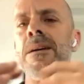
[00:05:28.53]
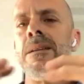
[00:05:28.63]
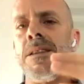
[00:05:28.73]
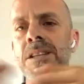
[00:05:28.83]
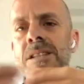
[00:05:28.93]

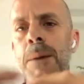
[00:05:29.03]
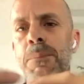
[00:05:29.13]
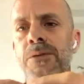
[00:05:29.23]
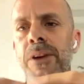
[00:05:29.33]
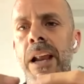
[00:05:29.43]
this type
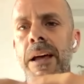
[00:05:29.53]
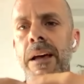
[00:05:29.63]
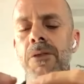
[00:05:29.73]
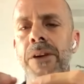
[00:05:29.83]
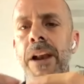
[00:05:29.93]

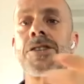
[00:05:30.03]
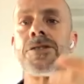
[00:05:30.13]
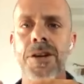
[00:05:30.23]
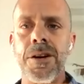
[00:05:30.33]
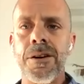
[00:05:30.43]
of
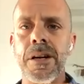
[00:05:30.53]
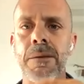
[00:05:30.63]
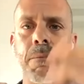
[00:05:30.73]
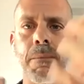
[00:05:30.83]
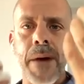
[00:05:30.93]
election year
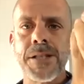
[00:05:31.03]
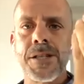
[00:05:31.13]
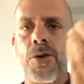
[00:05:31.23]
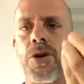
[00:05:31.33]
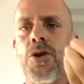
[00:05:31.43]
in
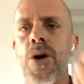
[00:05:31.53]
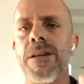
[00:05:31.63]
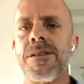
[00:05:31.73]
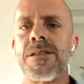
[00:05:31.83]
Mexico, U.S.